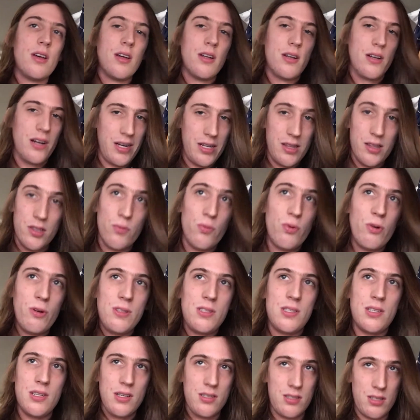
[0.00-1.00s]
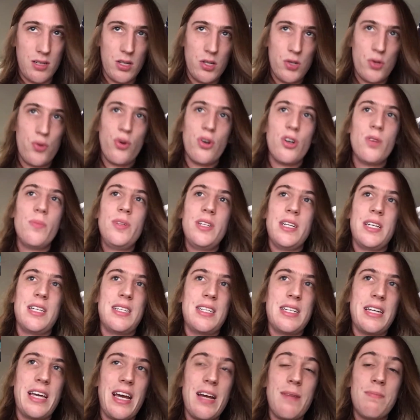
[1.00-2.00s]
Night in the Woods is an adorable
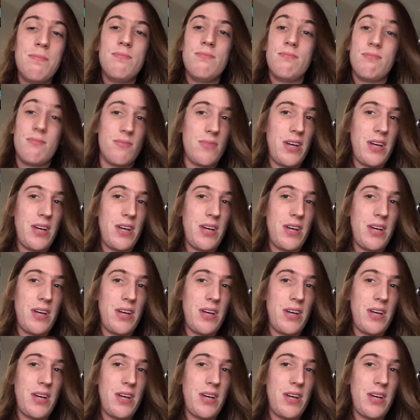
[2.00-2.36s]
indie game.